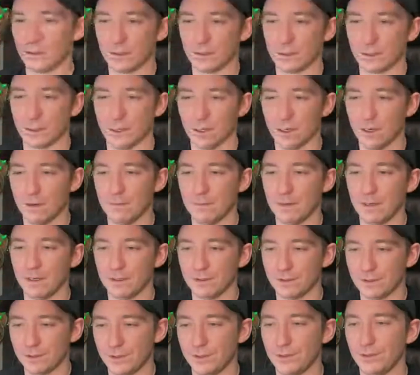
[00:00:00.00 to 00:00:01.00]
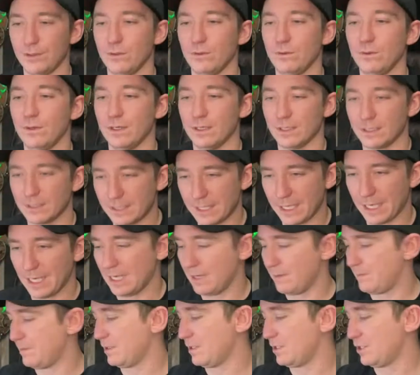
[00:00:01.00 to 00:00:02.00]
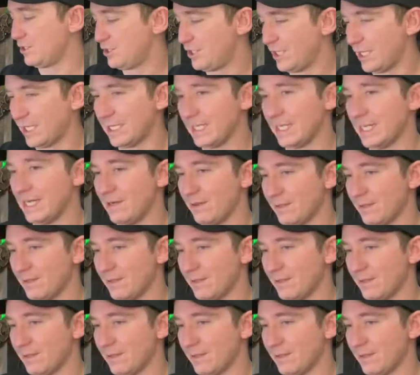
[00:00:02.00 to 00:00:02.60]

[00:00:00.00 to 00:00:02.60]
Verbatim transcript: Come to camp check